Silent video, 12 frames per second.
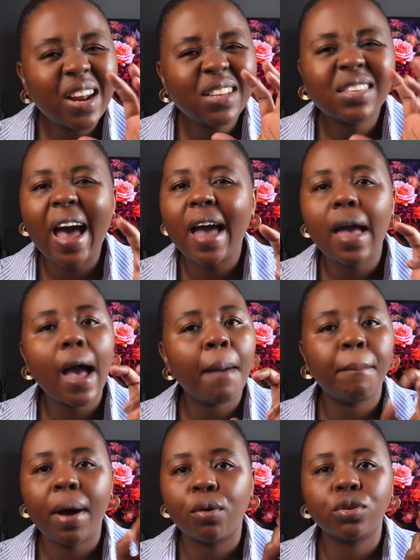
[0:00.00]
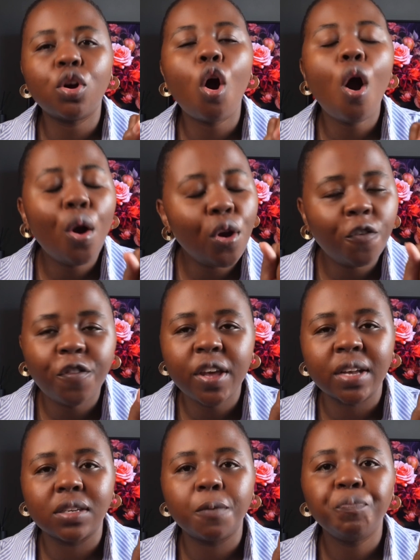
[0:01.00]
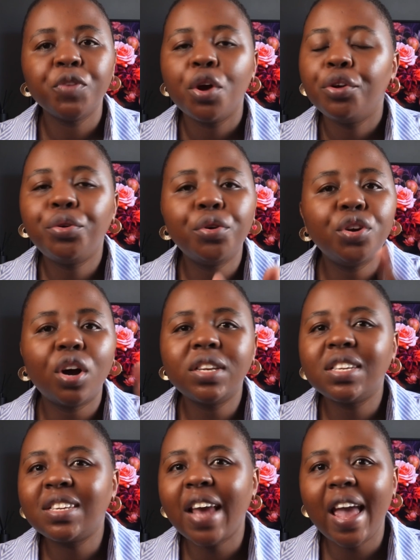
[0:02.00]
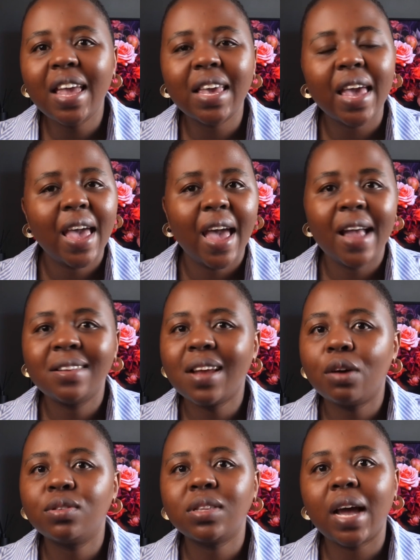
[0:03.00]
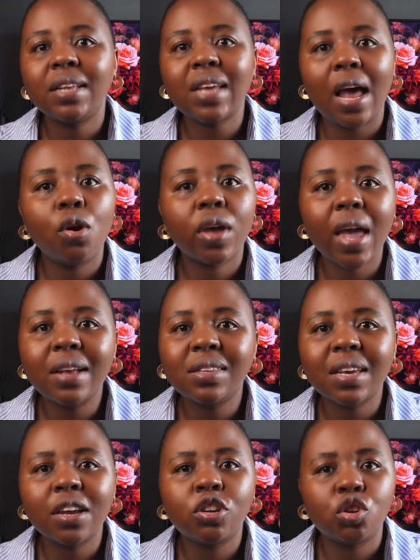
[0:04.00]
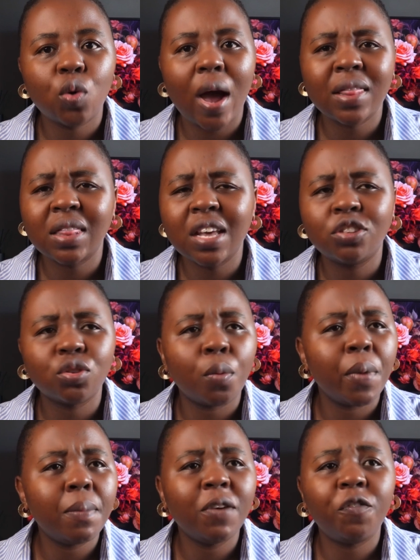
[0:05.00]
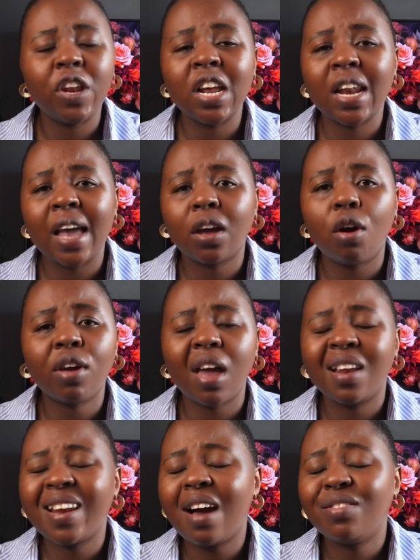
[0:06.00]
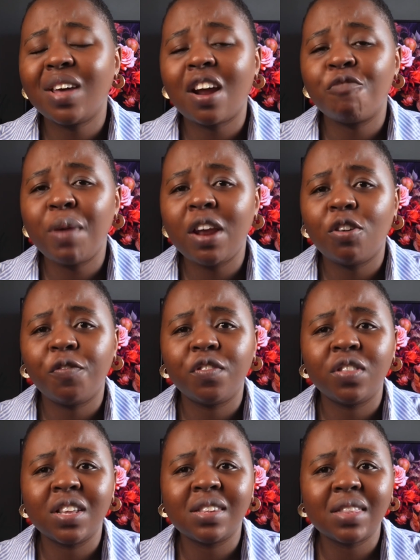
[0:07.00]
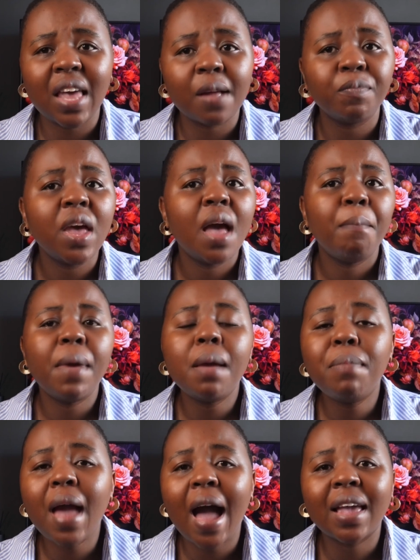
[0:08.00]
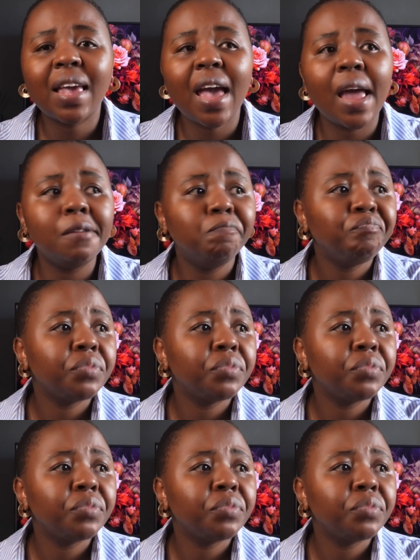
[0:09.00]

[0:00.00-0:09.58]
entire amount, all of it, do not take and now start allocating it to other things, or maybe feeling like, okay, now that I've paid off this thing, maybe I can